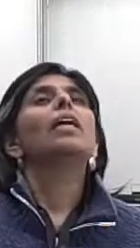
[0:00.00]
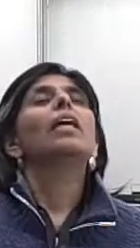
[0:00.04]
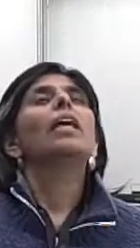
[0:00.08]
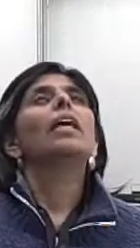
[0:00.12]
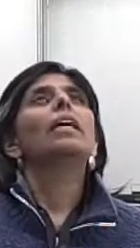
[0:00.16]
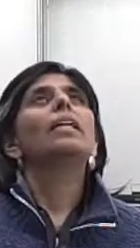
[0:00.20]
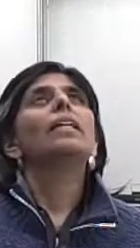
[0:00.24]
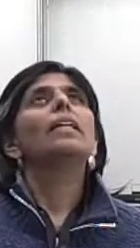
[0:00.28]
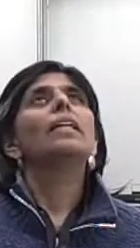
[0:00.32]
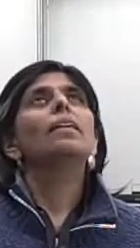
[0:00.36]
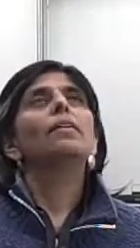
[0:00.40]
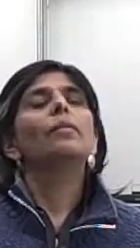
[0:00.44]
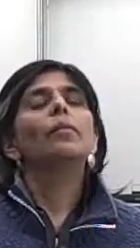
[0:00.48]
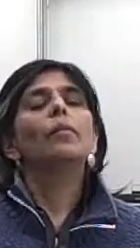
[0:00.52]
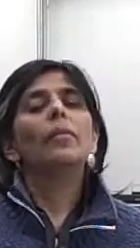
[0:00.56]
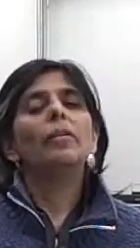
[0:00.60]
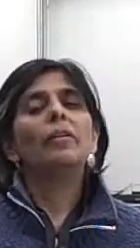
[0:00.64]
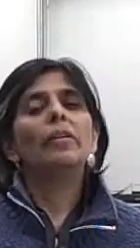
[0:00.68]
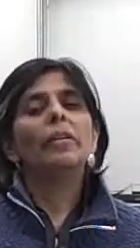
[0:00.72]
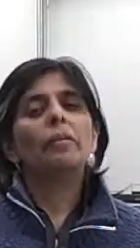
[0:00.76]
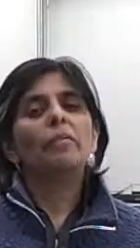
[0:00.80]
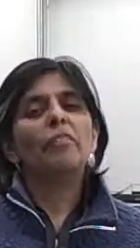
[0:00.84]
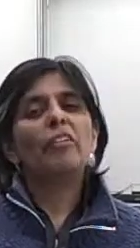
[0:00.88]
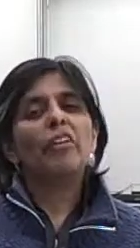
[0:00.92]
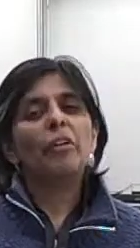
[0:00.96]
I think we're
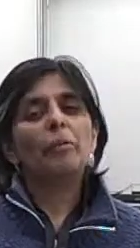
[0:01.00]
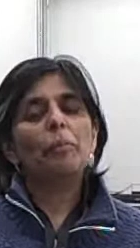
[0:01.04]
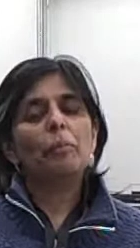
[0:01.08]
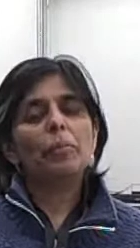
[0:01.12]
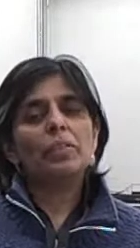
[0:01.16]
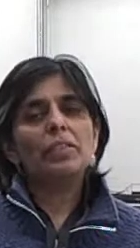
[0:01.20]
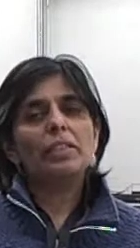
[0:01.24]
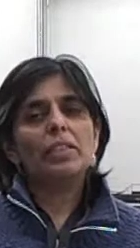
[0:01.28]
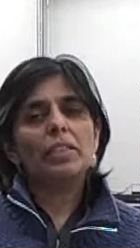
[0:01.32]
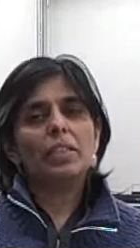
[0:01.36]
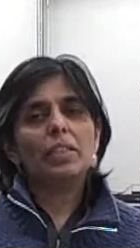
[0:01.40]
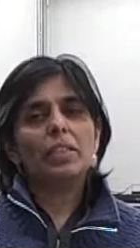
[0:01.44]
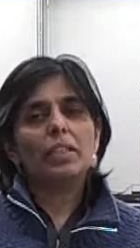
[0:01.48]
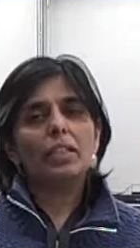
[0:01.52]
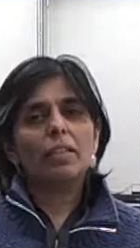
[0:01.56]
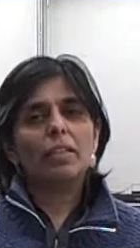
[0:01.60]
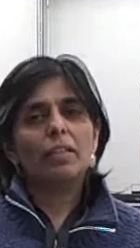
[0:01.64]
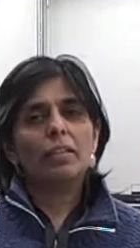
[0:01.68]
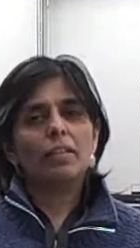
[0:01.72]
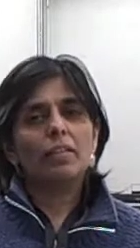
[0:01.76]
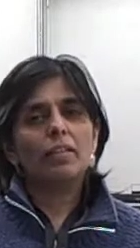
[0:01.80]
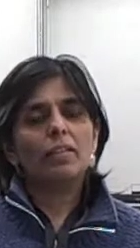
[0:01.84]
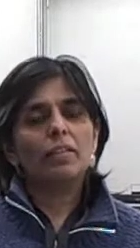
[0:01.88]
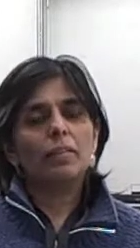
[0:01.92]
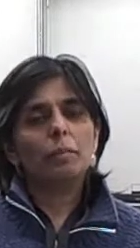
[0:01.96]
in a very
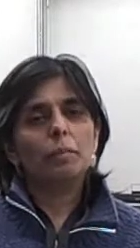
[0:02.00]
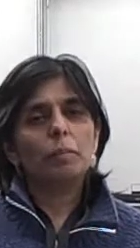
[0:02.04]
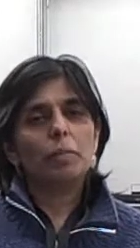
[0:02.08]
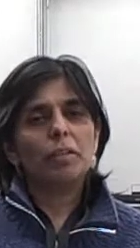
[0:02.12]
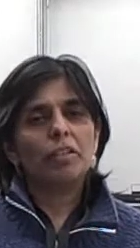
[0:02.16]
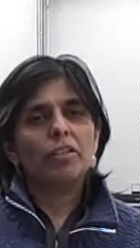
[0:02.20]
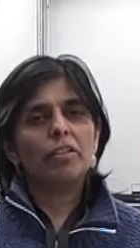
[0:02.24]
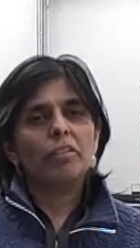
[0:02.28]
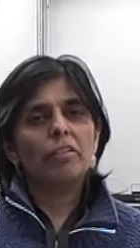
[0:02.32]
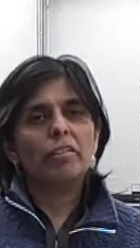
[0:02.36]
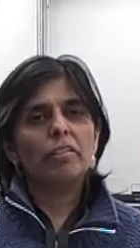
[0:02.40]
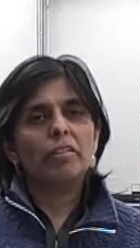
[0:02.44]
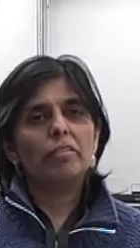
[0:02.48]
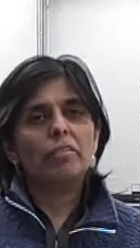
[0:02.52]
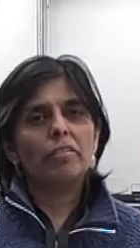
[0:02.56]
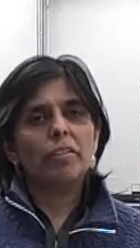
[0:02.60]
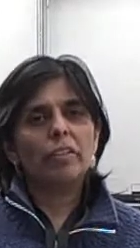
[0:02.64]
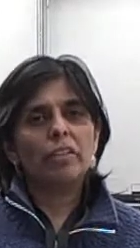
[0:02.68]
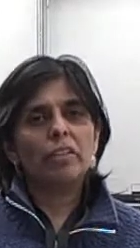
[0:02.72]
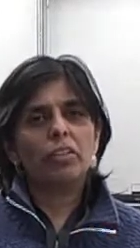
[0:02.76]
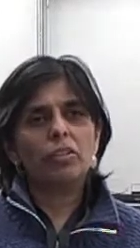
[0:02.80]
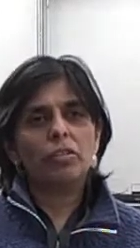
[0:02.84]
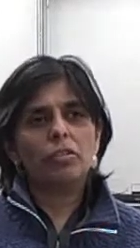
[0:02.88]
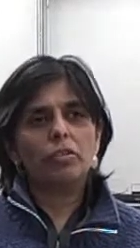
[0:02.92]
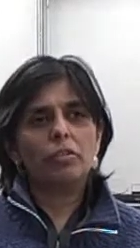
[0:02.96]
particular period of
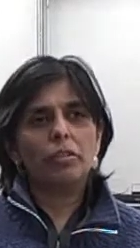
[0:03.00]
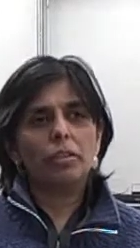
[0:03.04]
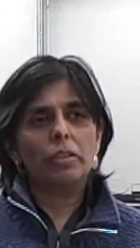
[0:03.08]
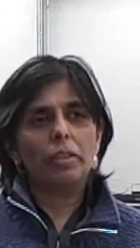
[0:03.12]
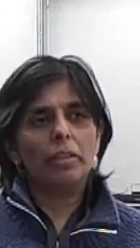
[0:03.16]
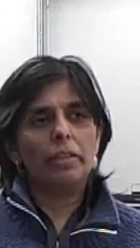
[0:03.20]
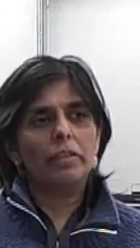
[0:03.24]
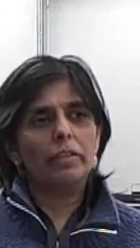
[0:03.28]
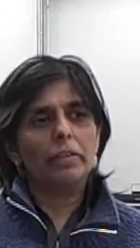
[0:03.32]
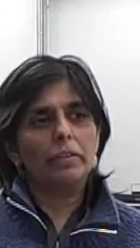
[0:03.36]
history